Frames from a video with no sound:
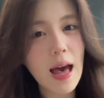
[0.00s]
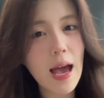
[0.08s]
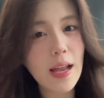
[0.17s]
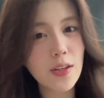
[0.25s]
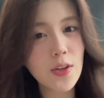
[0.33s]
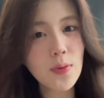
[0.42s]

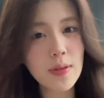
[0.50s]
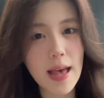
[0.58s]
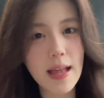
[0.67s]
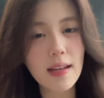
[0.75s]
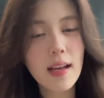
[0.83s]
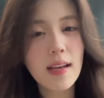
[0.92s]
I knew
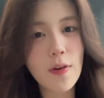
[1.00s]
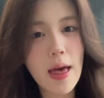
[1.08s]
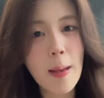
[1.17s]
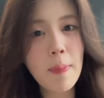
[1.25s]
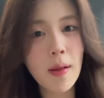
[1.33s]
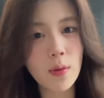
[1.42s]
that
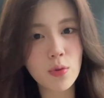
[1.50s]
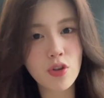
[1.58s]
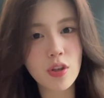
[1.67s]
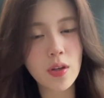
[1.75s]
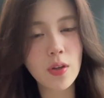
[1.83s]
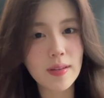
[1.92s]
air
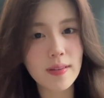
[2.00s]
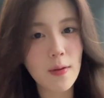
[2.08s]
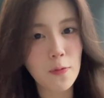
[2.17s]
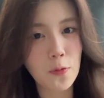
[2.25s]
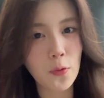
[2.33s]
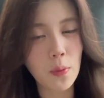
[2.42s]
pollution was
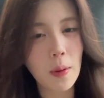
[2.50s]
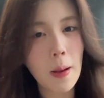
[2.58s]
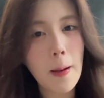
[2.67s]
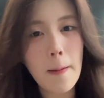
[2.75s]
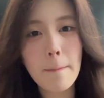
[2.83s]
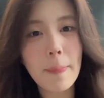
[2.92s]
harmful,
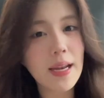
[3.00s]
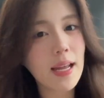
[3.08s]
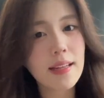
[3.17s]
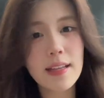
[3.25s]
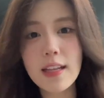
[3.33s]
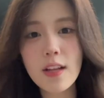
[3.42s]
but
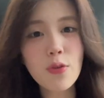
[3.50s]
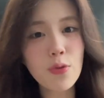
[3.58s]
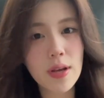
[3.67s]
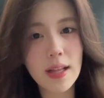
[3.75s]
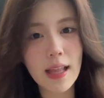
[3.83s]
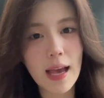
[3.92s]
I didn't
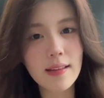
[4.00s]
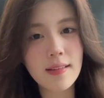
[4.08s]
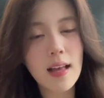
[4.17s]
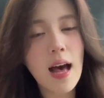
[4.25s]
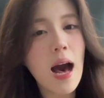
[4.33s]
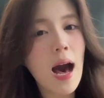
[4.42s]
realize
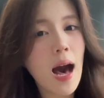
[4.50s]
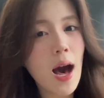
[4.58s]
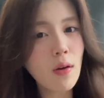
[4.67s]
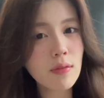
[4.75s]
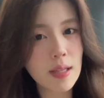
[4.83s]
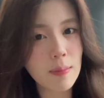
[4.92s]

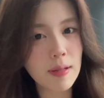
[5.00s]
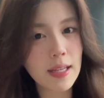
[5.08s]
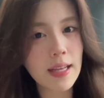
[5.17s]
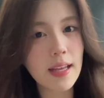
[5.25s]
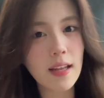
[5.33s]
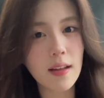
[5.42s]
how
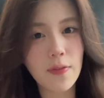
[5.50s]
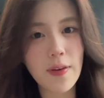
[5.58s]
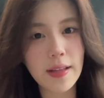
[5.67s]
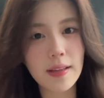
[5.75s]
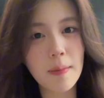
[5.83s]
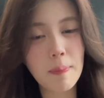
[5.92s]
deeply it
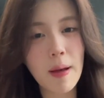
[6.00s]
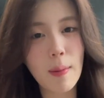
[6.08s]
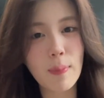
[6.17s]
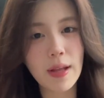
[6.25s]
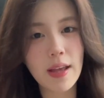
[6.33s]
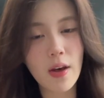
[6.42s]
affected
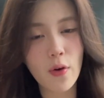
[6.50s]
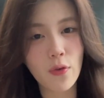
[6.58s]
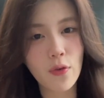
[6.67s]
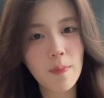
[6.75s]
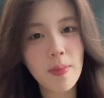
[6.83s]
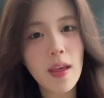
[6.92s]
public health,
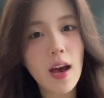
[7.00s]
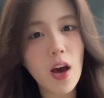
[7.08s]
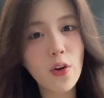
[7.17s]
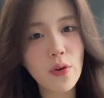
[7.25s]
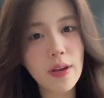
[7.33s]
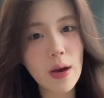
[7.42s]

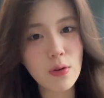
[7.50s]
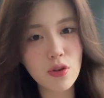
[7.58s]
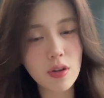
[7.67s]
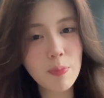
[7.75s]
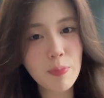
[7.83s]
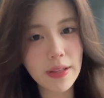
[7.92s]

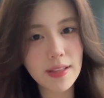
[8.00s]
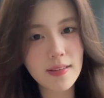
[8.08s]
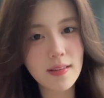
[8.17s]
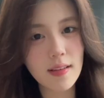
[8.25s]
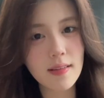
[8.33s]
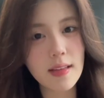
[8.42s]
agricultural
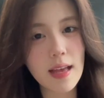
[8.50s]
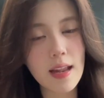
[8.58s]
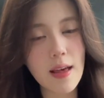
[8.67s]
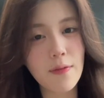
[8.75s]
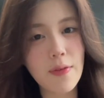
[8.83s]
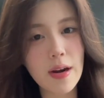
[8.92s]
practices,
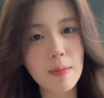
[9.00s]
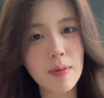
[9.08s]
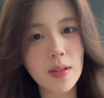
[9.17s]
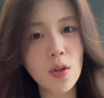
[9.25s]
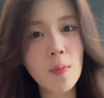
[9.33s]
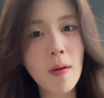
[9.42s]
and
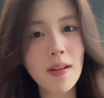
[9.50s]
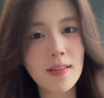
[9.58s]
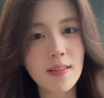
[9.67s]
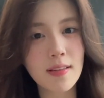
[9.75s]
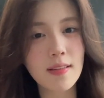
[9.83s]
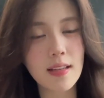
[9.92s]
environmental
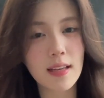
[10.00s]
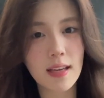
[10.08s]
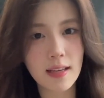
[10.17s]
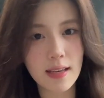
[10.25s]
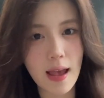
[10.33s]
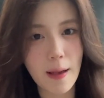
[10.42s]
policies in
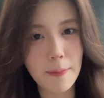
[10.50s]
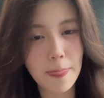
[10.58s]
India.